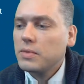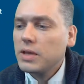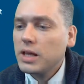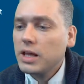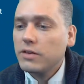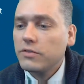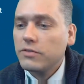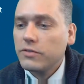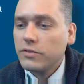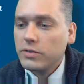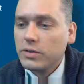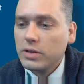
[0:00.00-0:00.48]

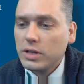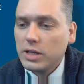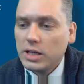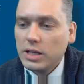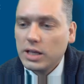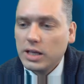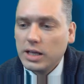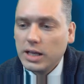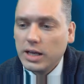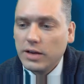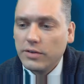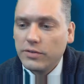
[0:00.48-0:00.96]

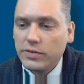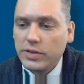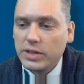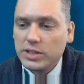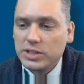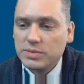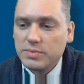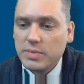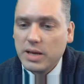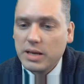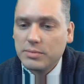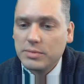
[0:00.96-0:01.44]
If
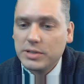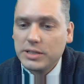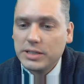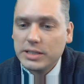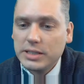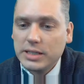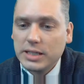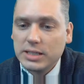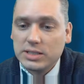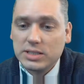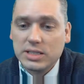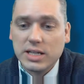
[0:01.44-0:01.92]
this may
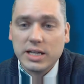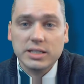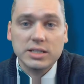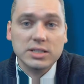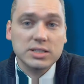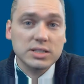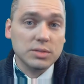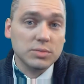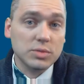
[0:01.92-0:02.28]
be assigned to